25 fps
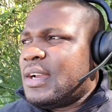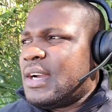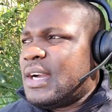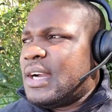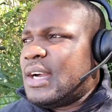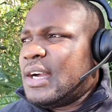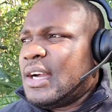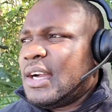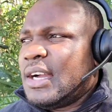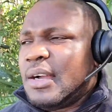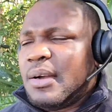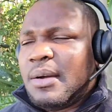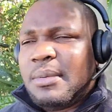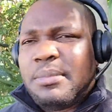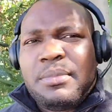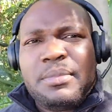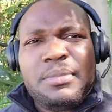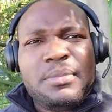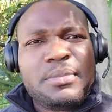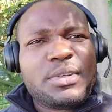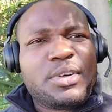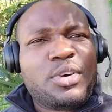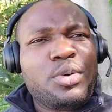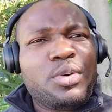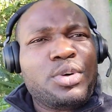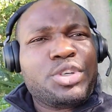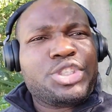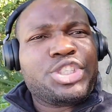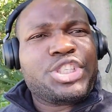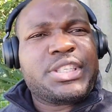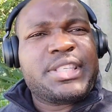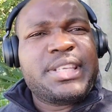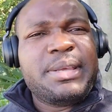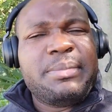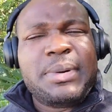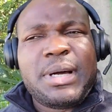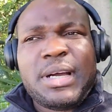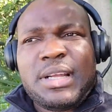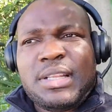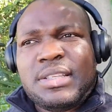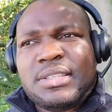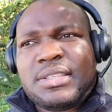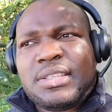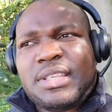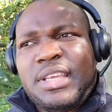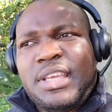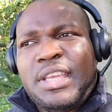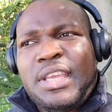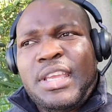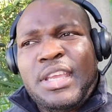Coach
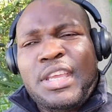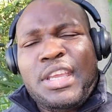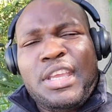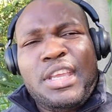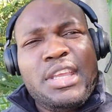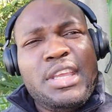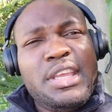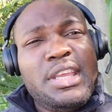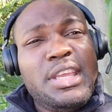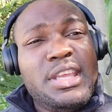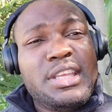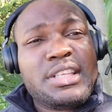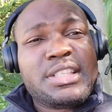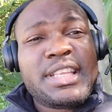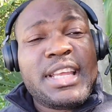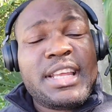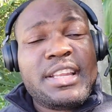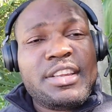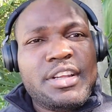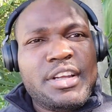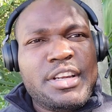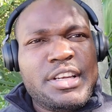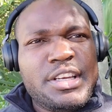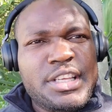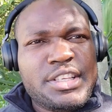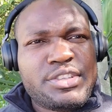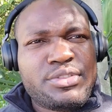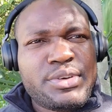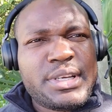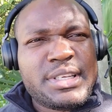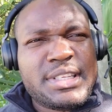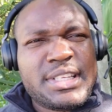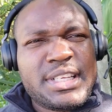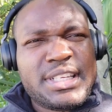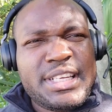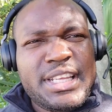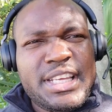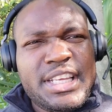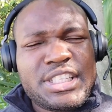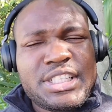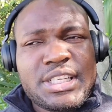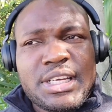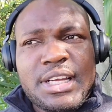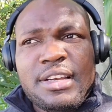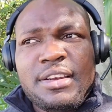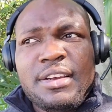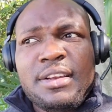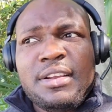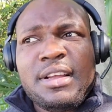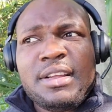Simmons, he tendered his
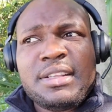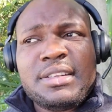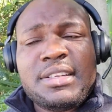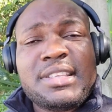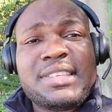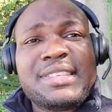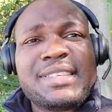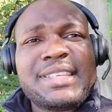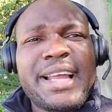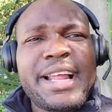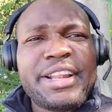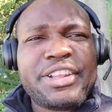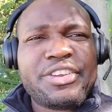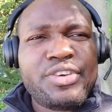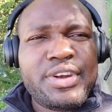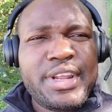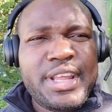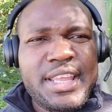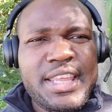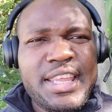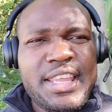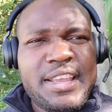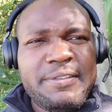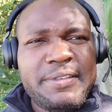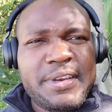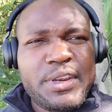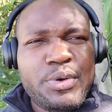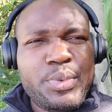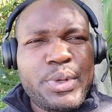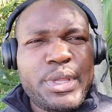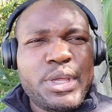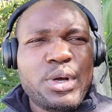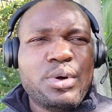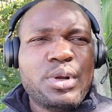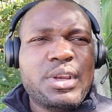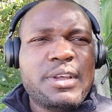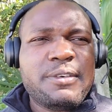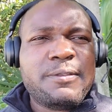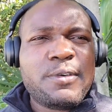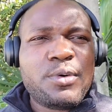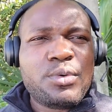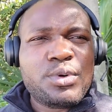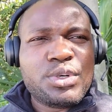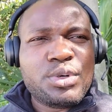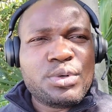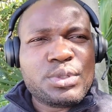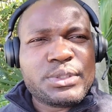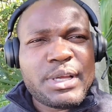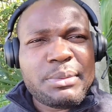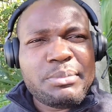resignation the Saturday evening. We only
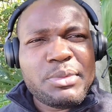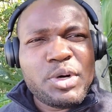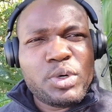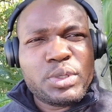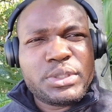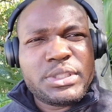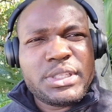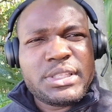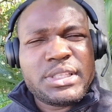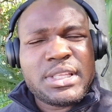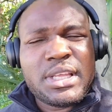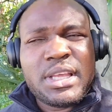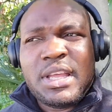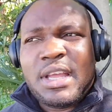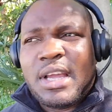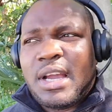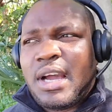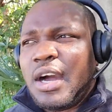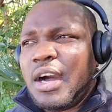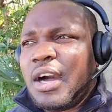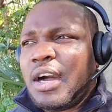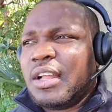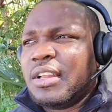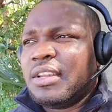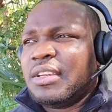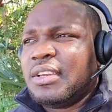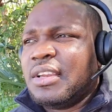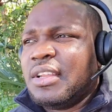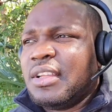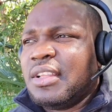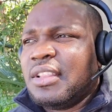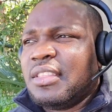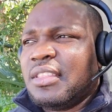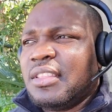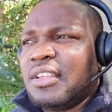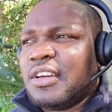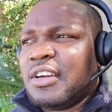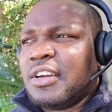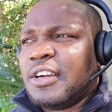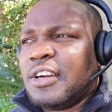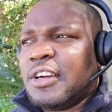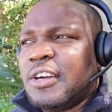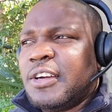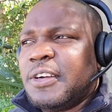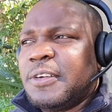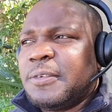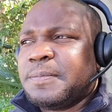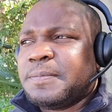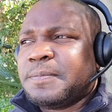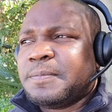found out about it on
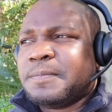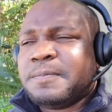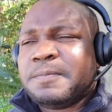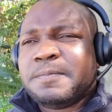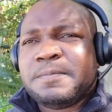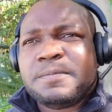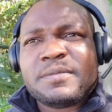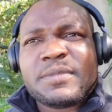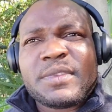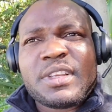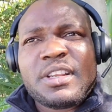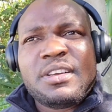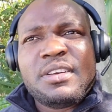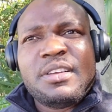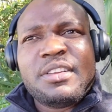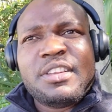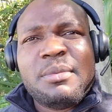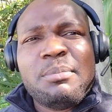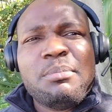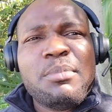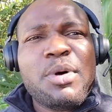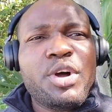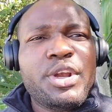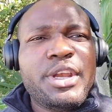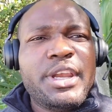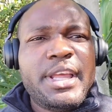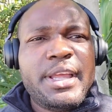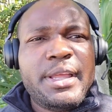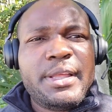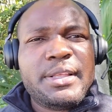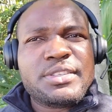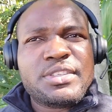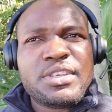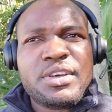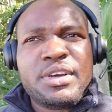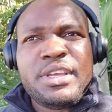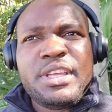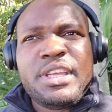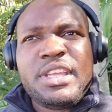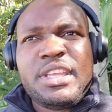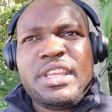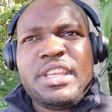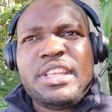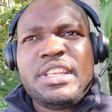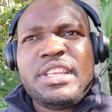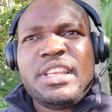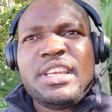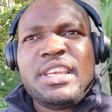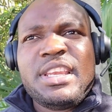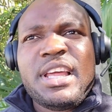the Monday. So
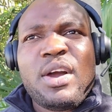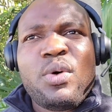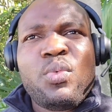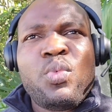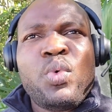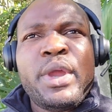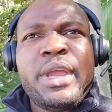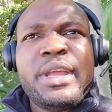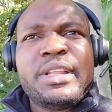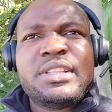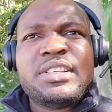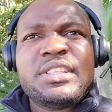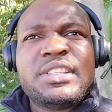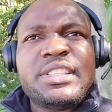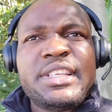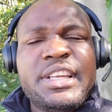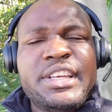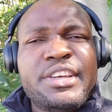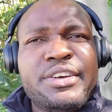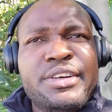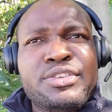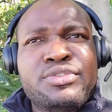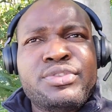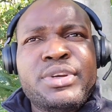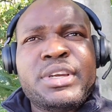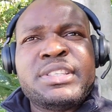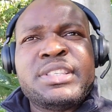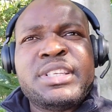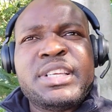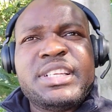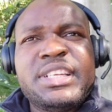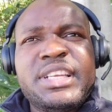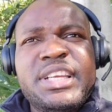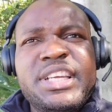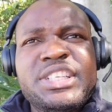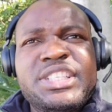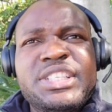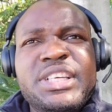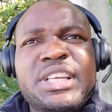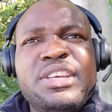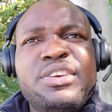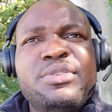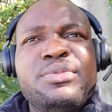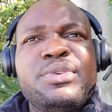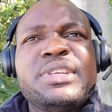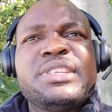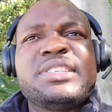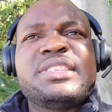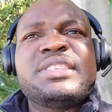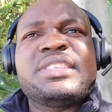he did not wait to tender his resignation.
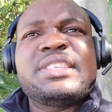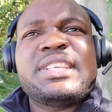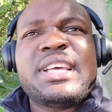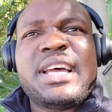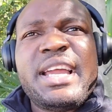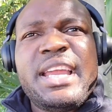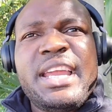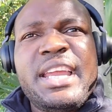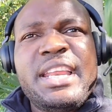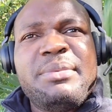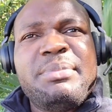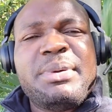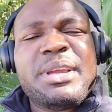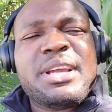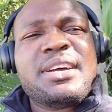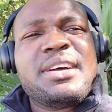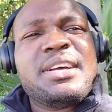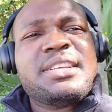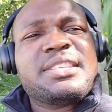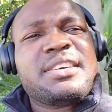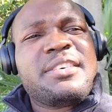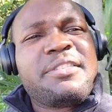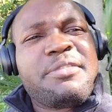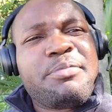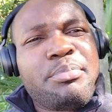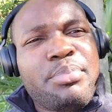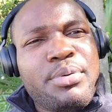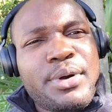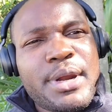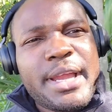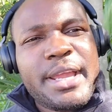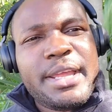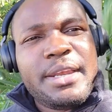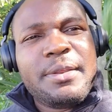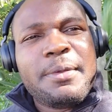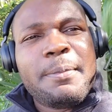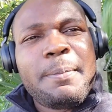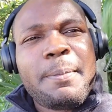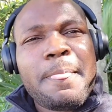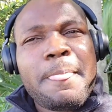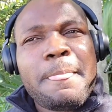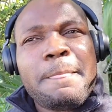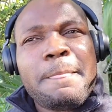He resigned because of pride.